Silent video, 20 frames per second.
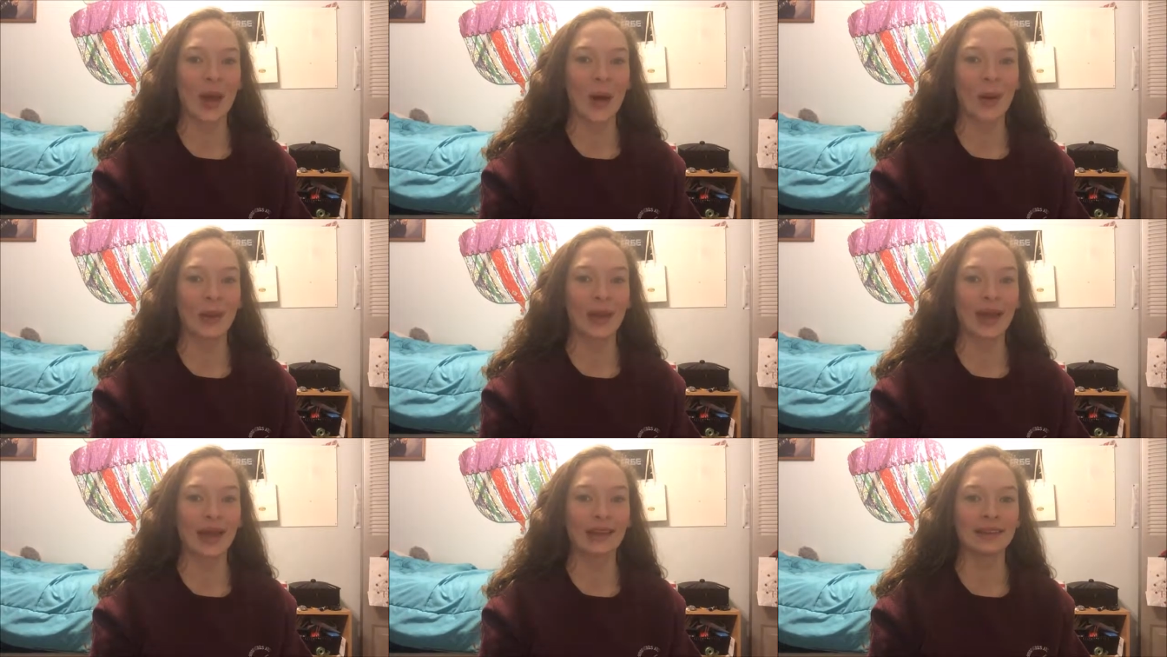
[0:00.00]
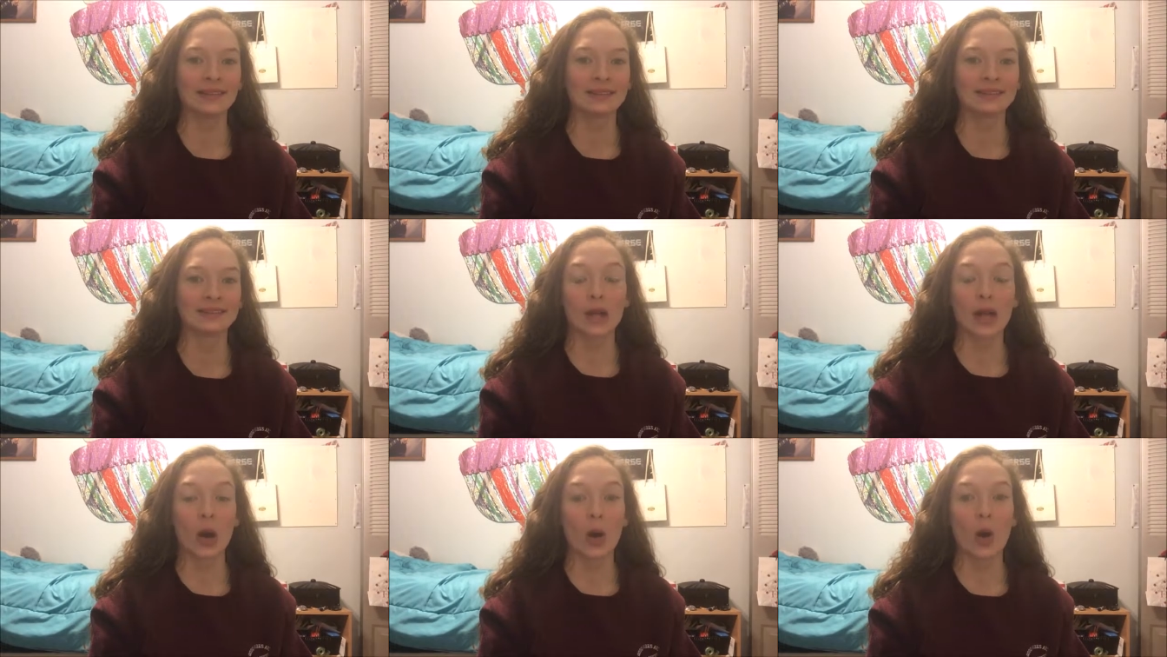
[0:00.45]
okay.
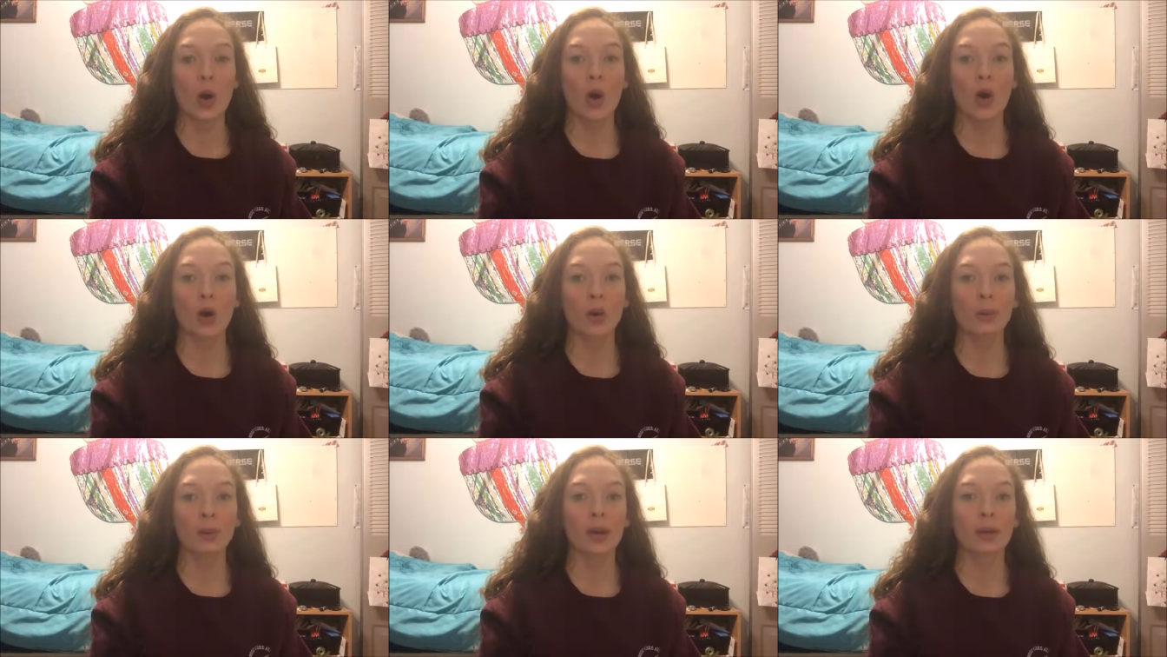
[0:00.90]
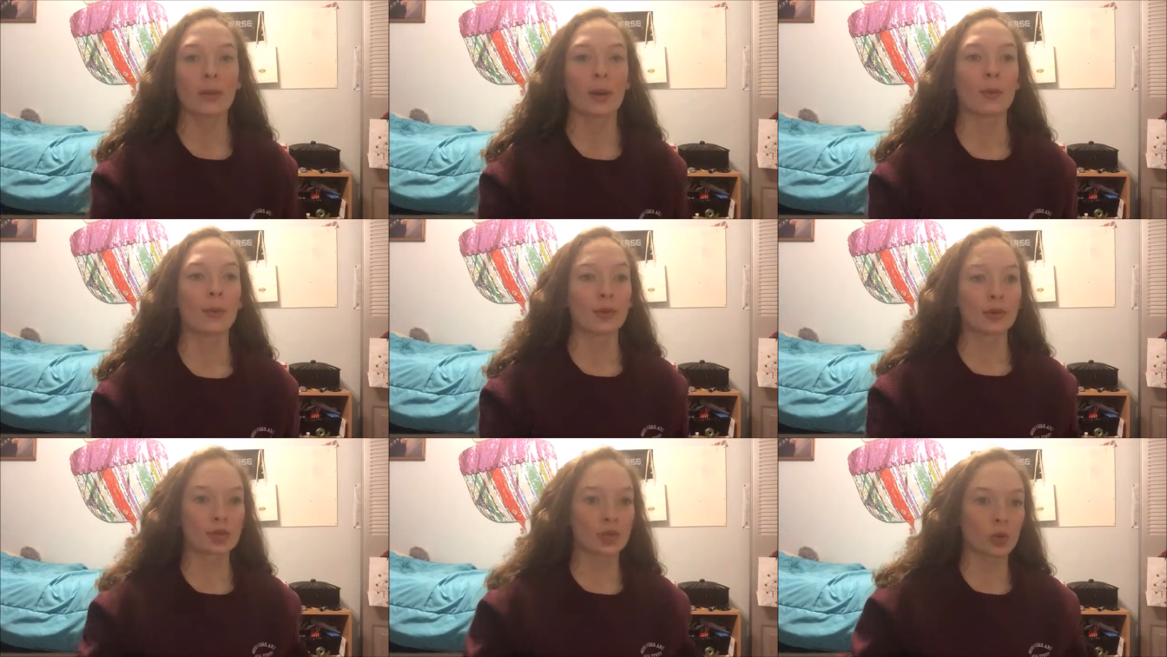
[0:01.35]
I go home and my
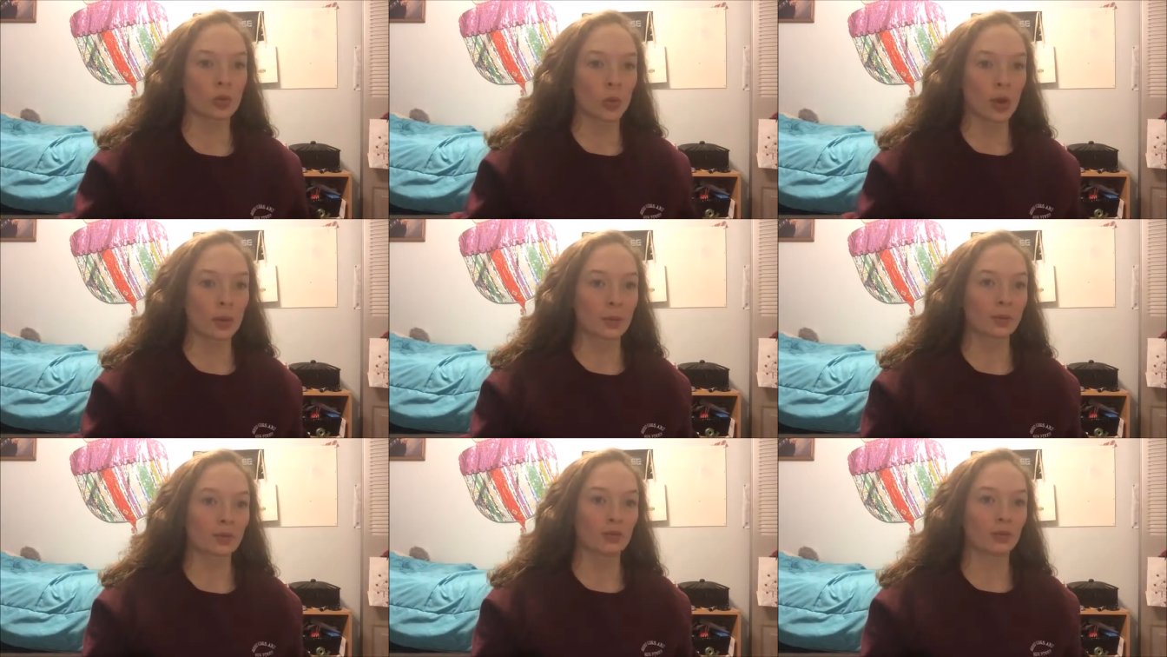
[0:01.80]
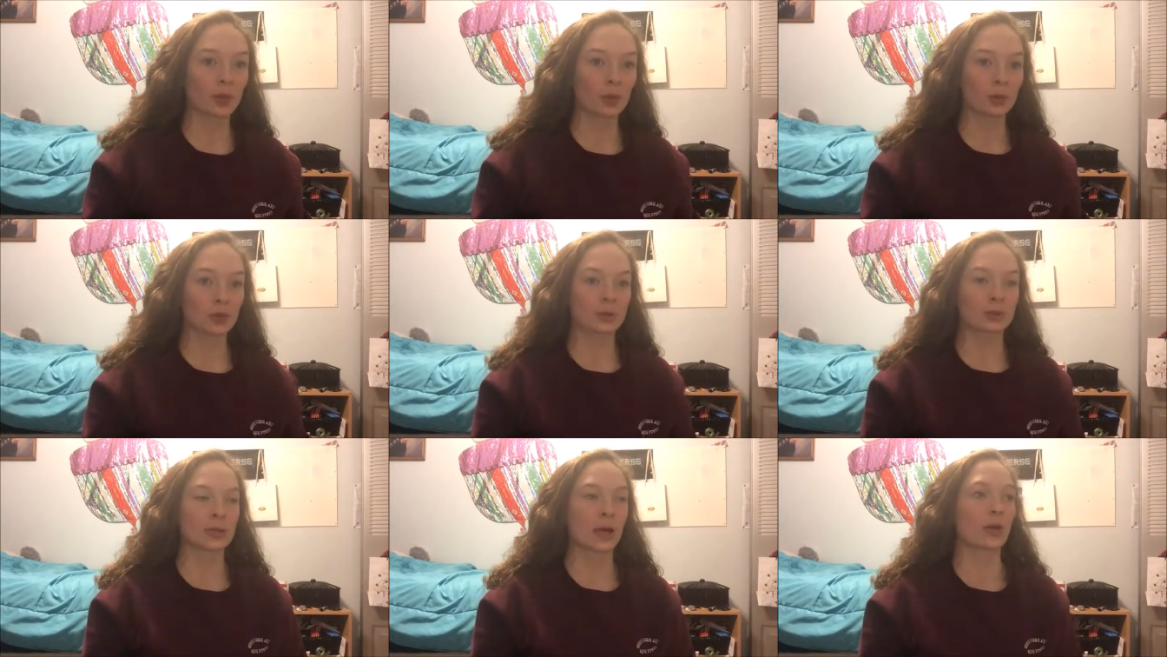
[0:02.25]
windshield wiper
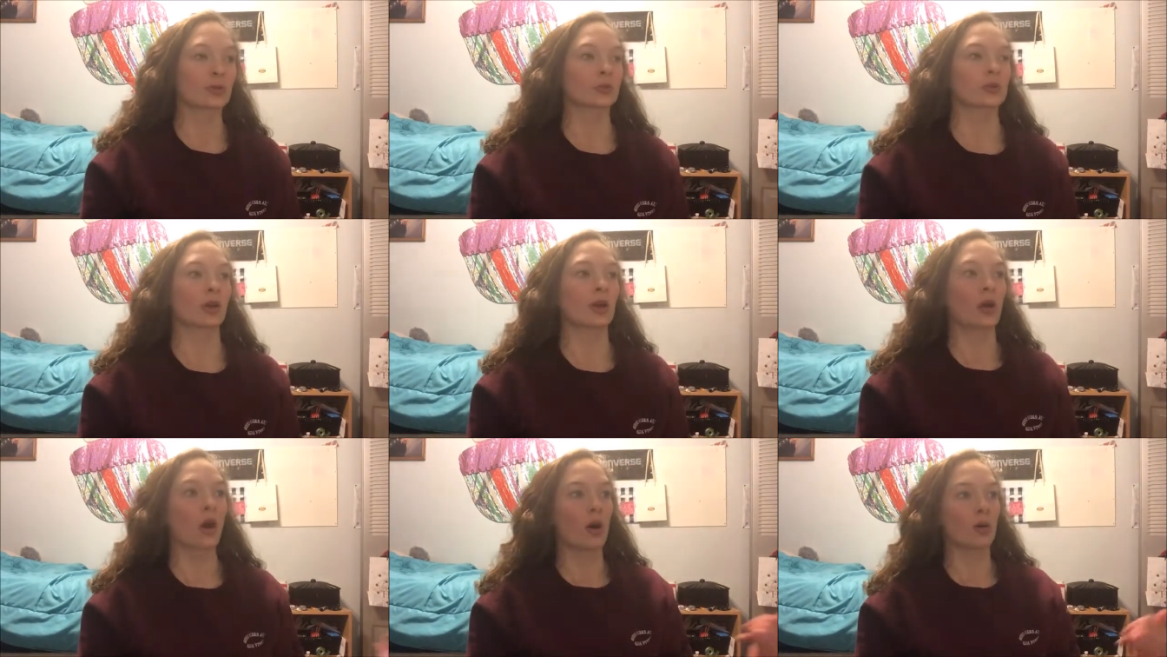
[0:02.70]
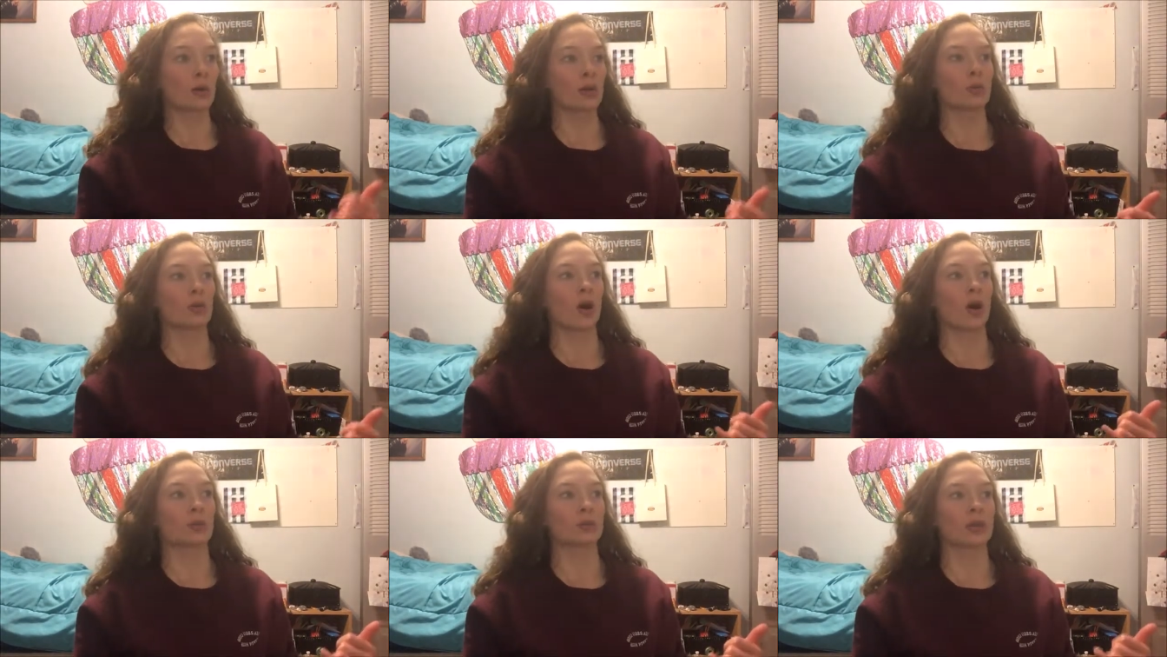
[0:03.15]
fluid is out, so I call my
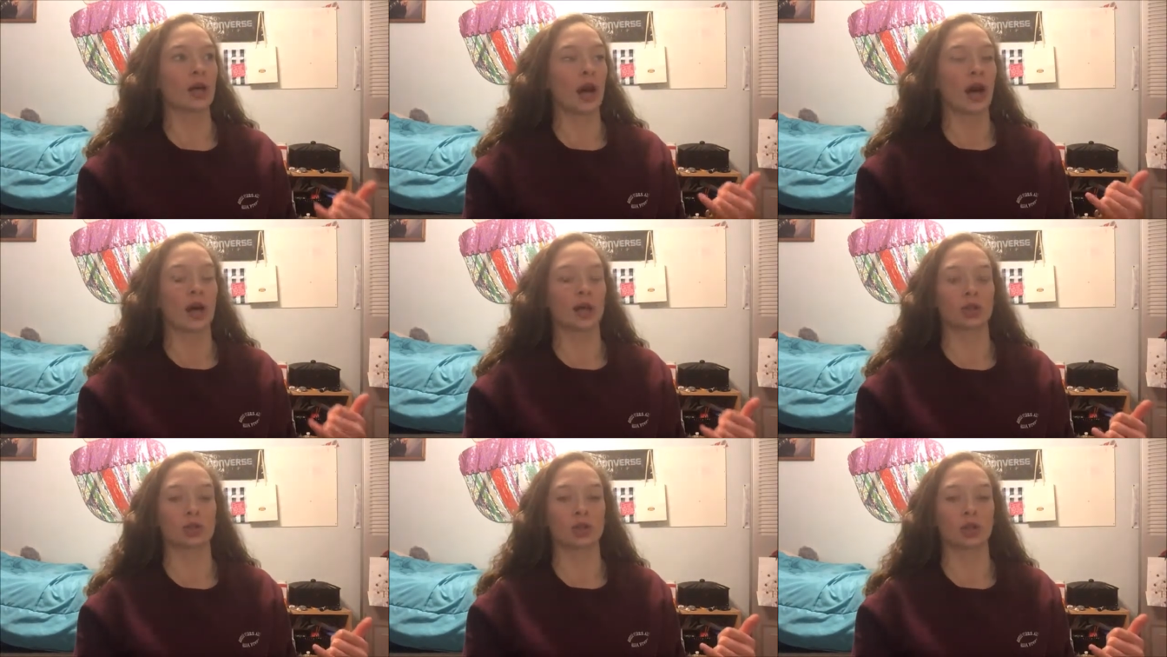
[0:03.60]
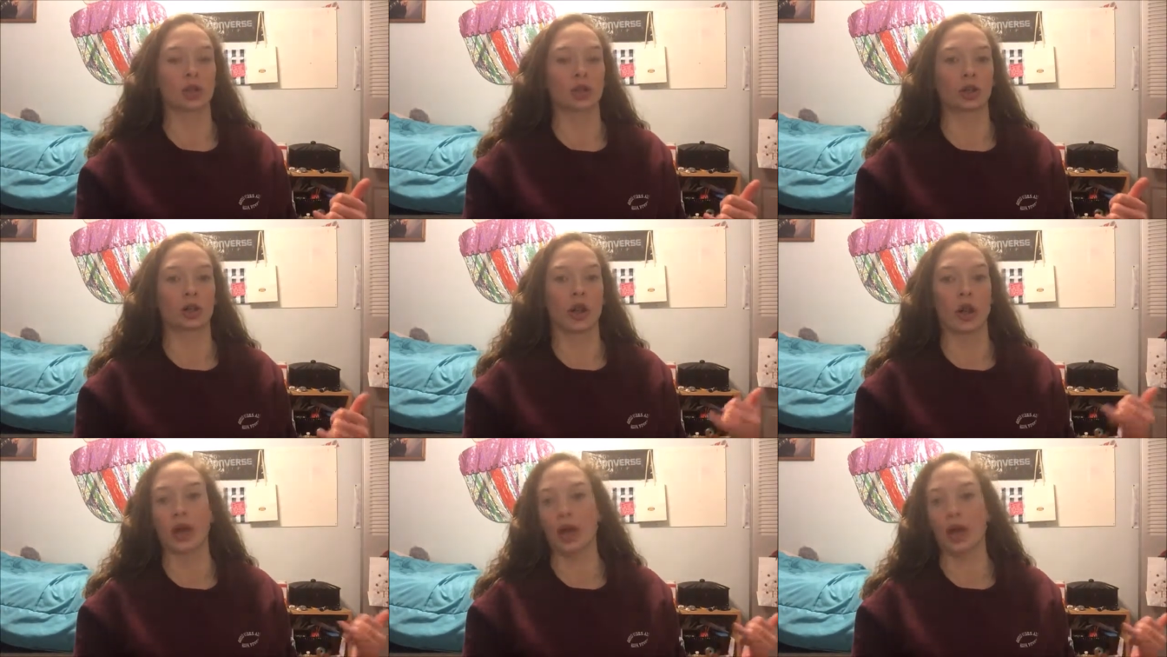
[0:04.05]
mom to ask her,